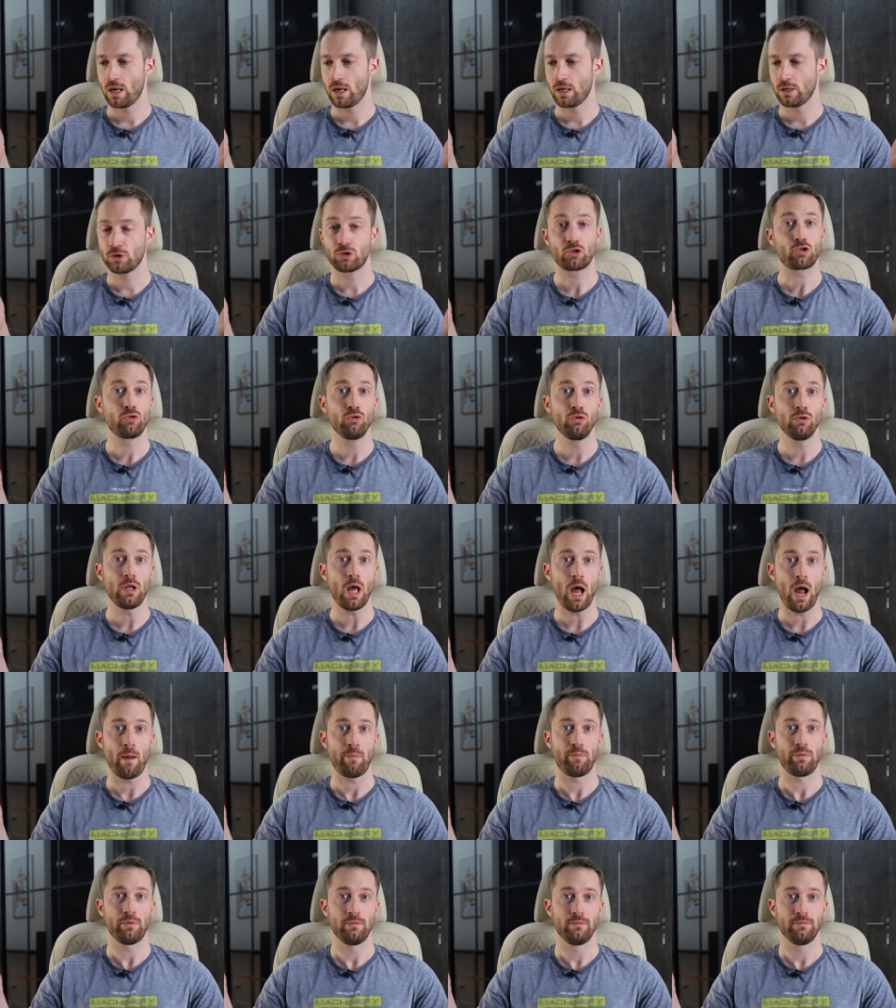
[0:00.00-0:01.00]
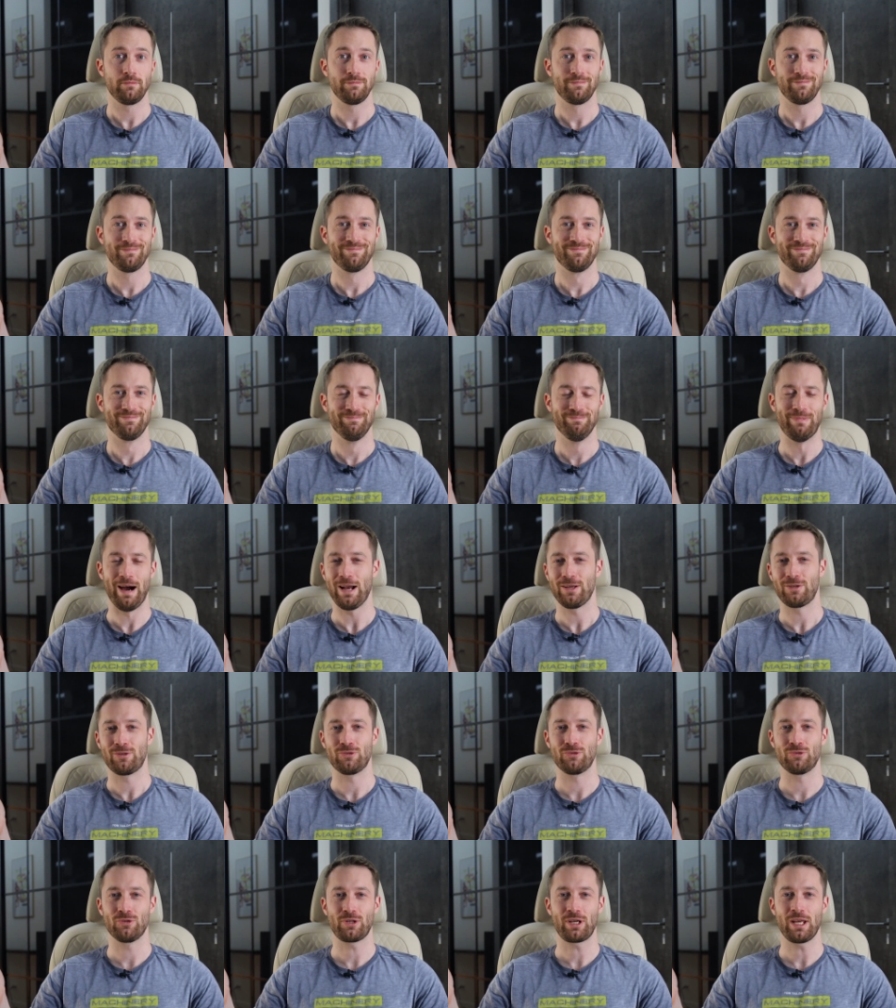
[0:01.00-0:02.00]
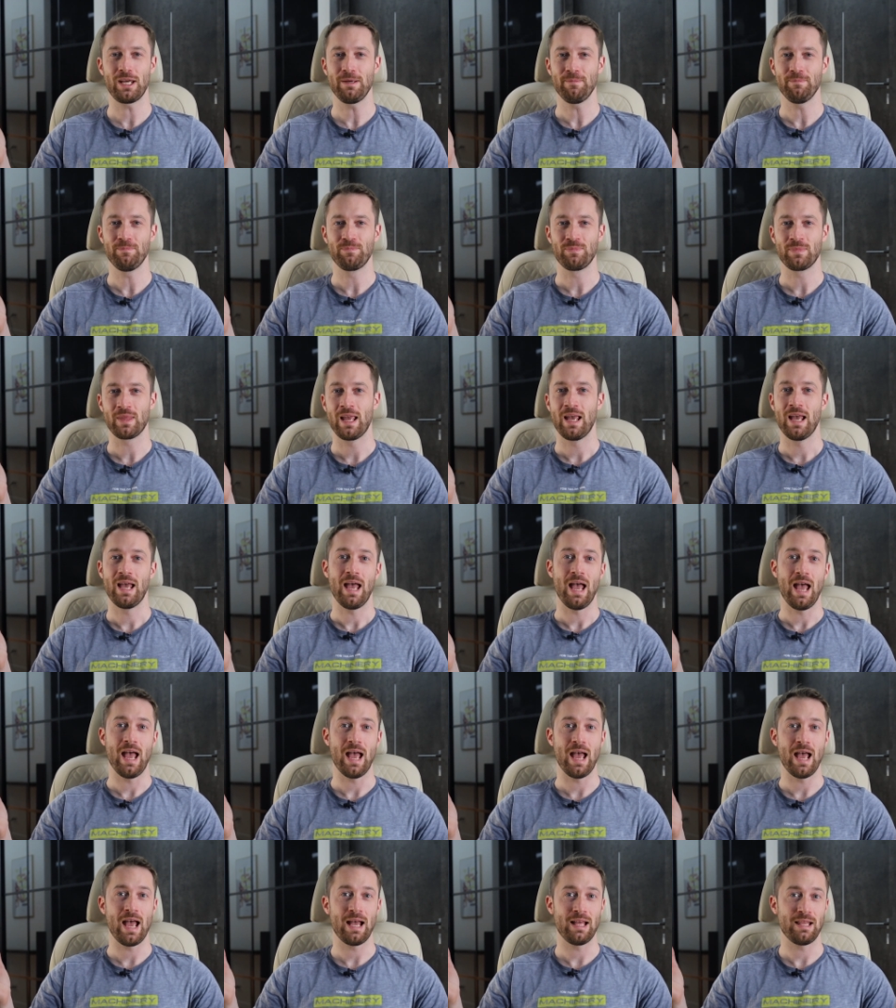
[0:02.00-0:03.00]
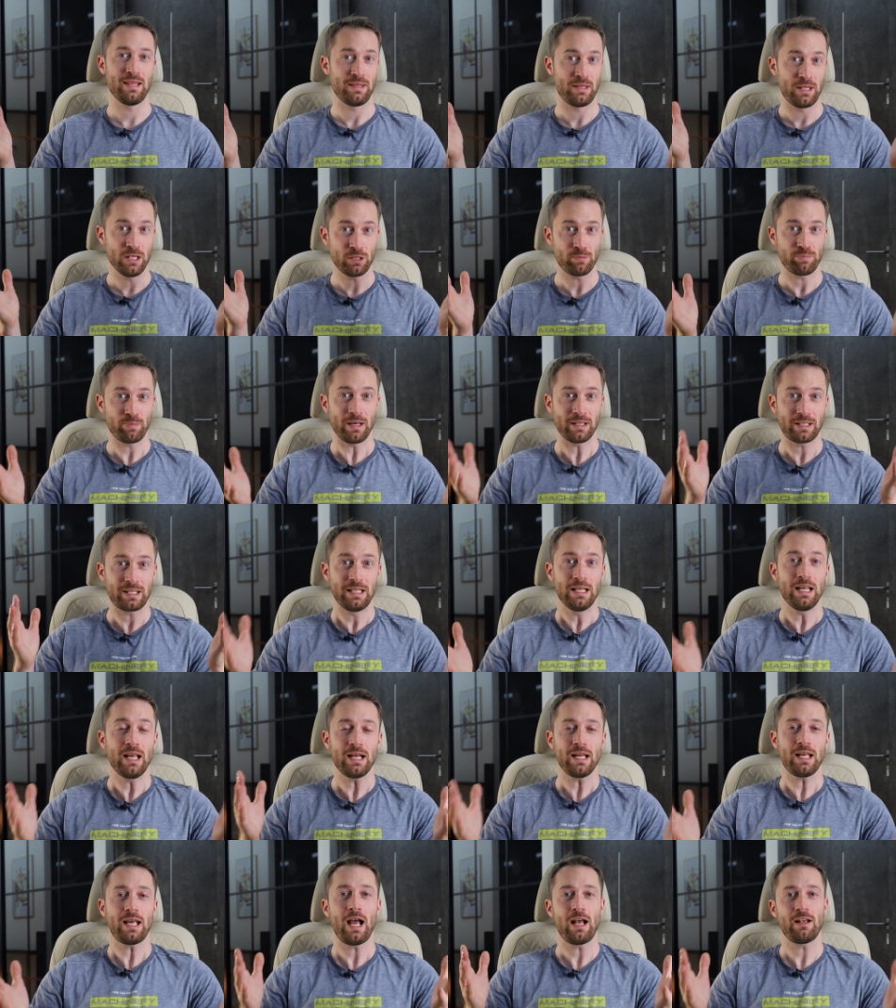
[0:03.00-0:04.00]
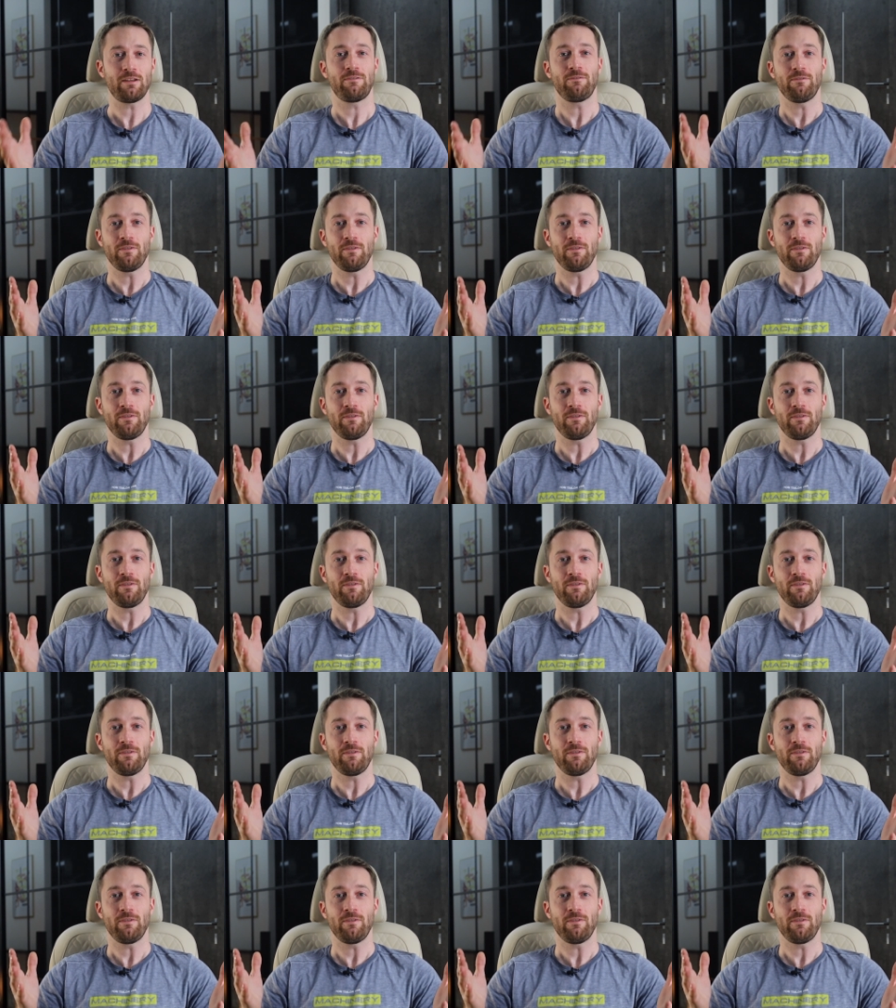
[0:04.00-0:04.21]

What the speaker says: Screwed up by Suzuki, and this brand clearly has